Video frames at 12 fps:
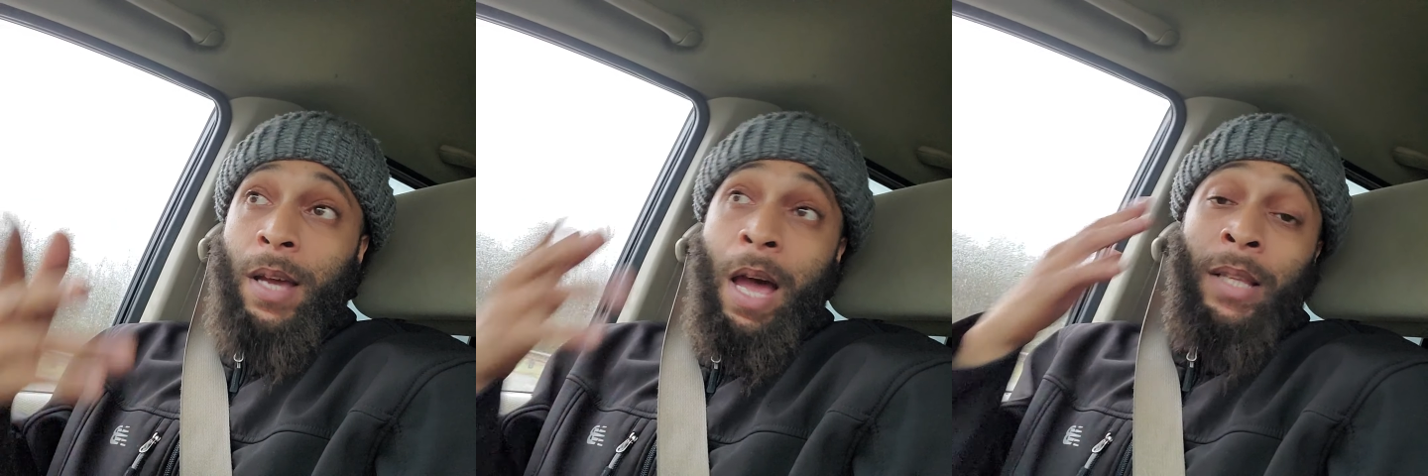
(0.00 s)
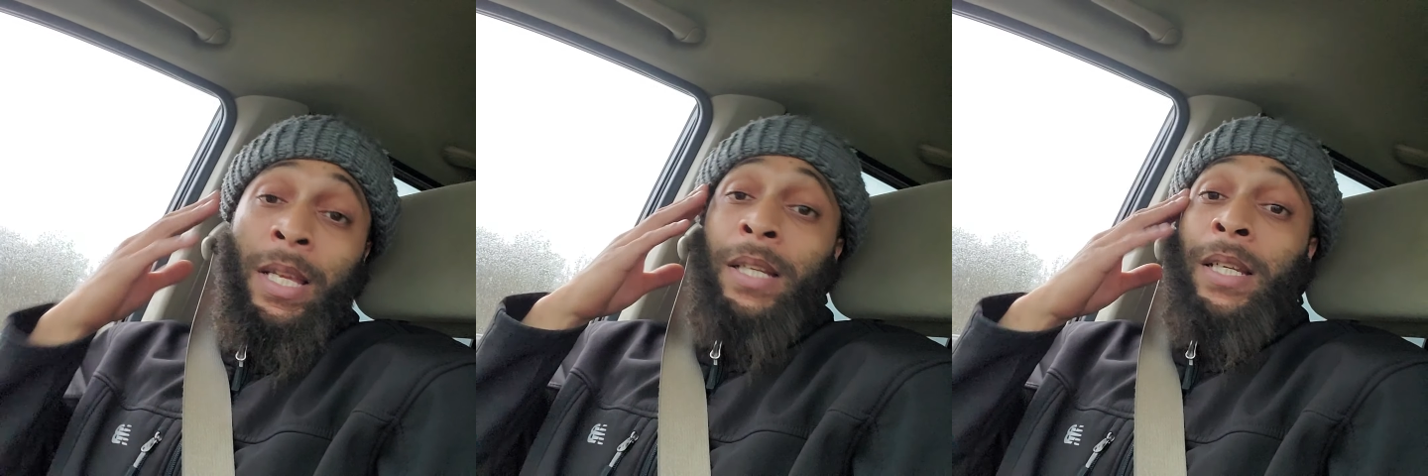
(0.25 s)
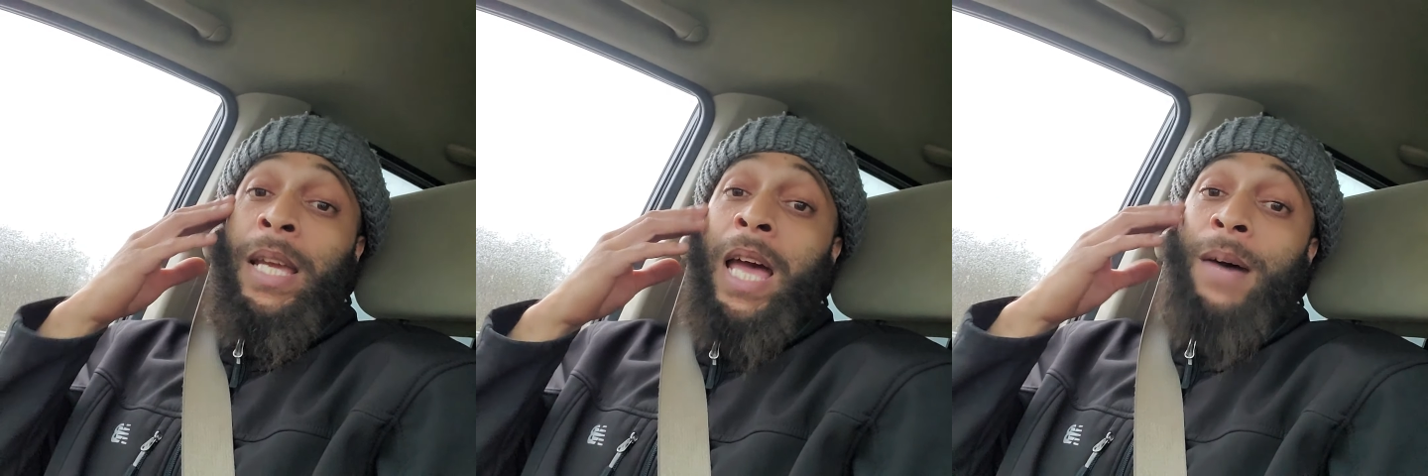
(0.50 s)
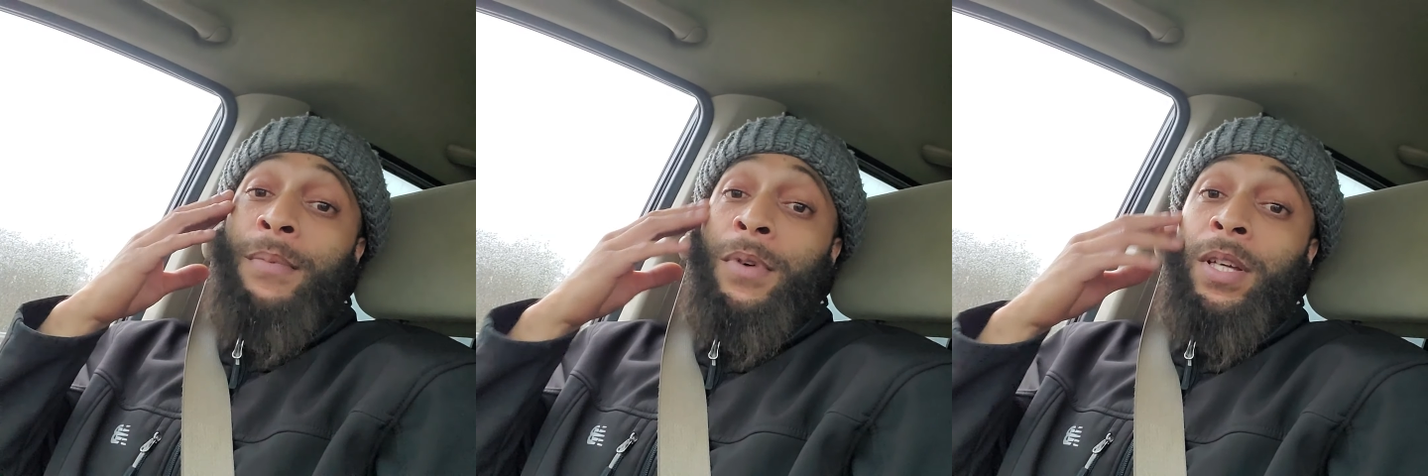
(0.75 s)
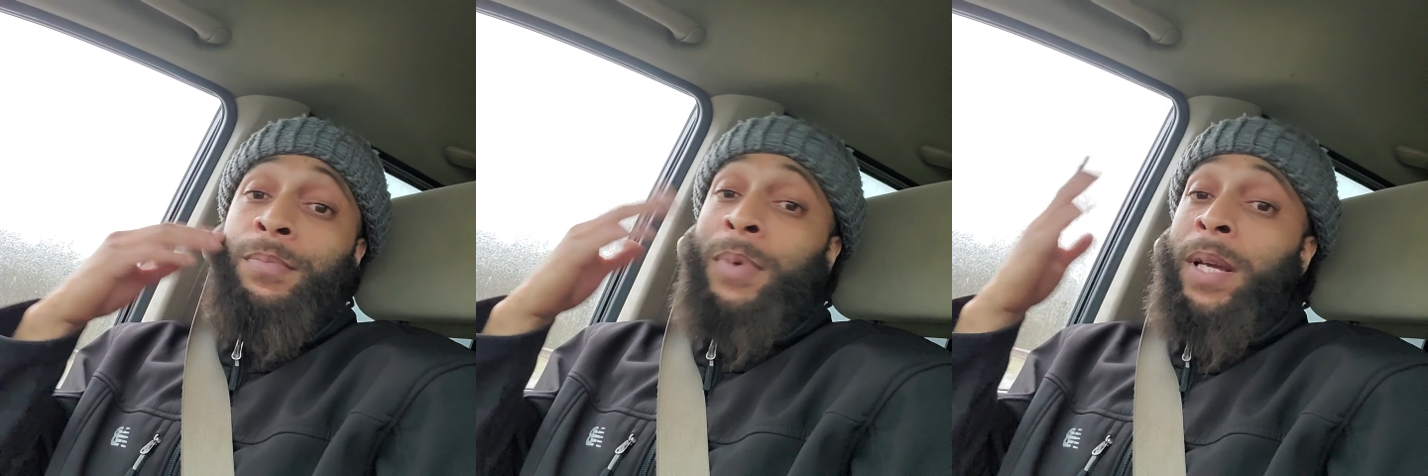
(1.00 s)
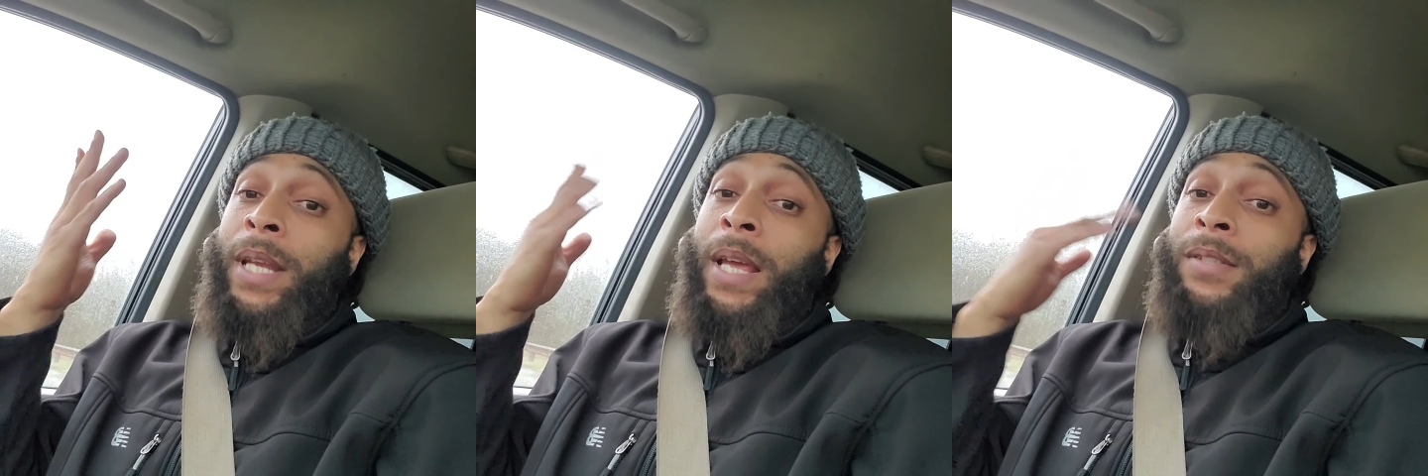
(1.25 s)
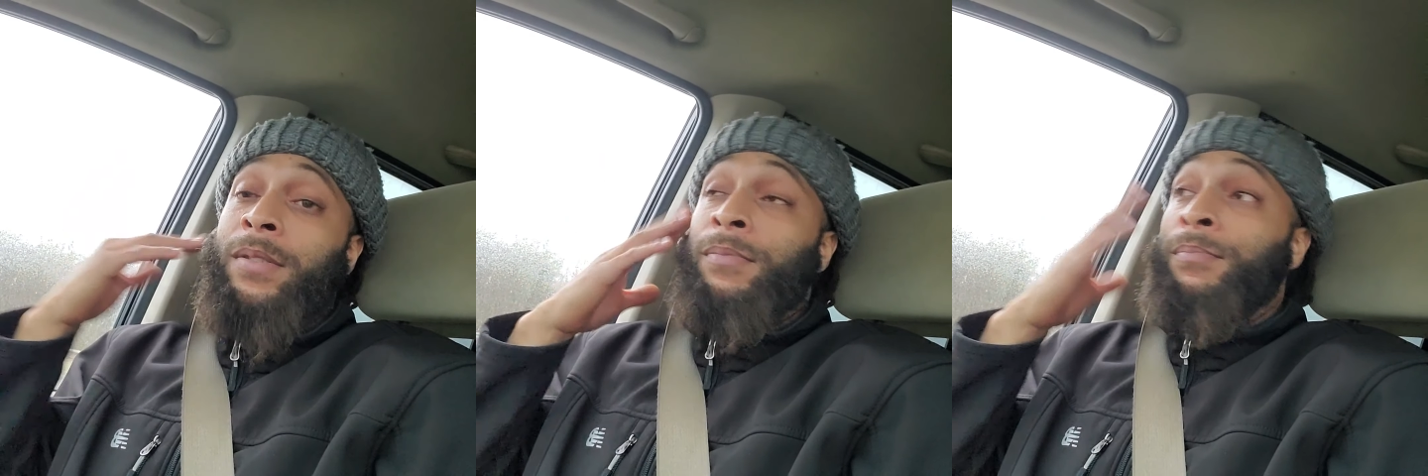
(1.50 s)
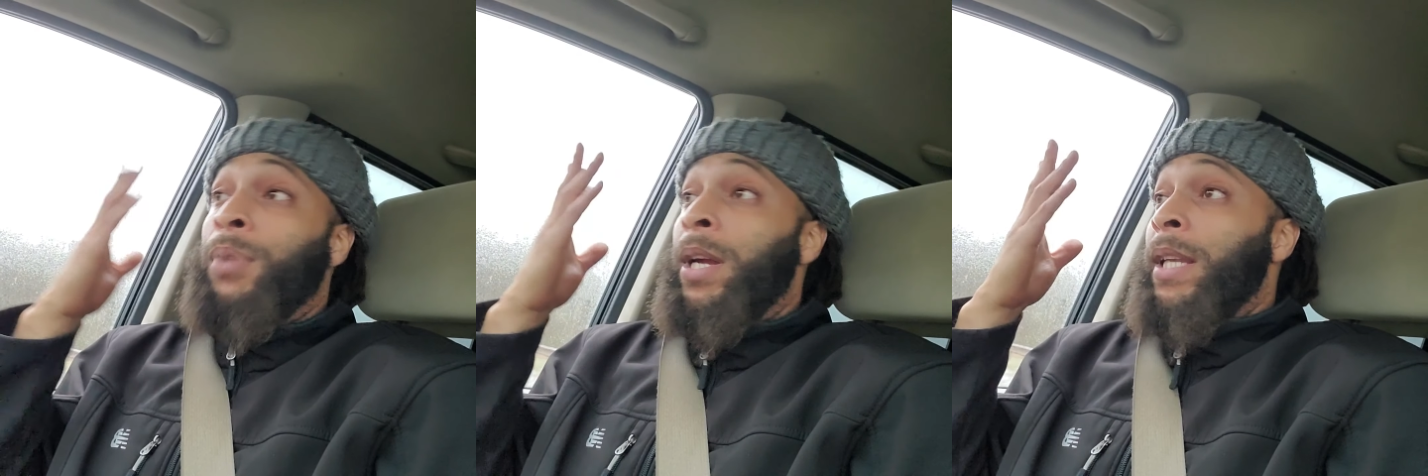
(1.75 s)
I think the Cowboys break
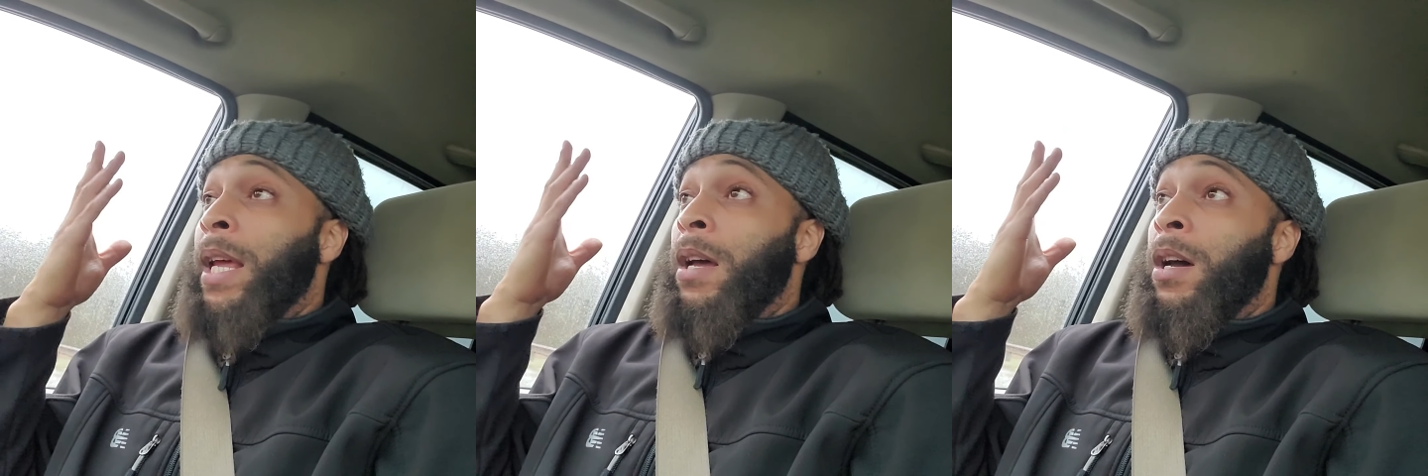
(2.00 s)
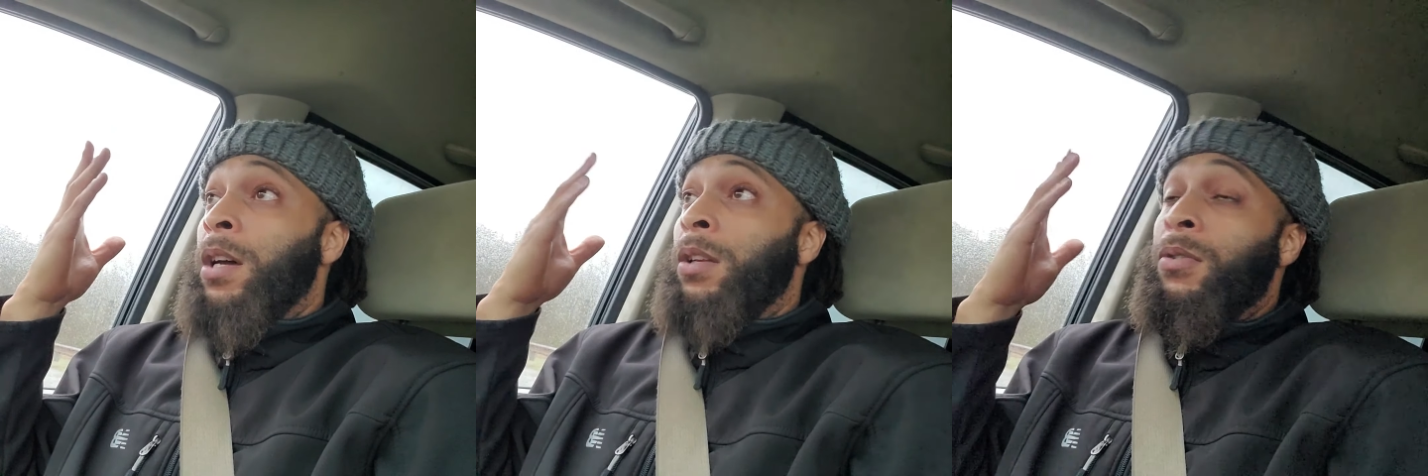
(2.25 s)
that